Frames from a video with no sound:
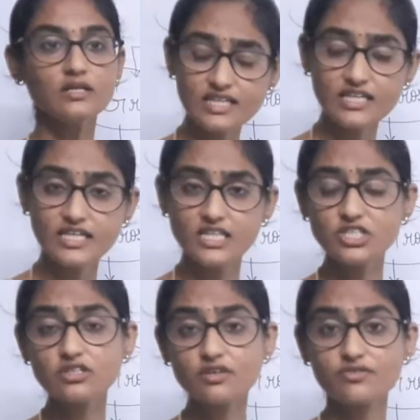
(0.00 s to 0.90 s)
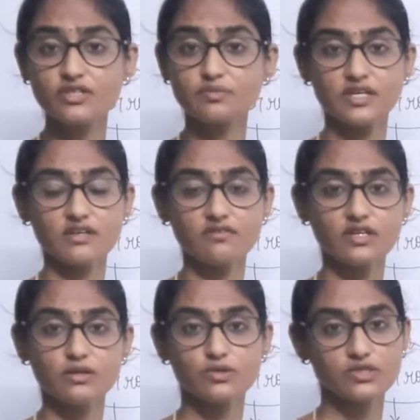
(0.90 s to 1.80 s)
The tension of the spring will
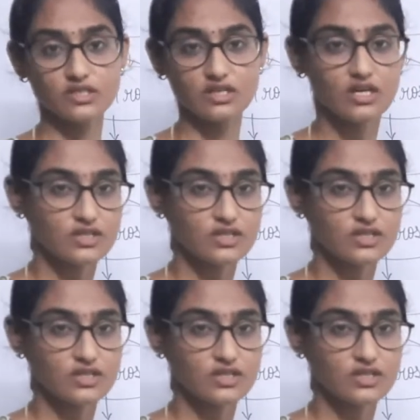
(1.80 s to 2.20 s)
loosen.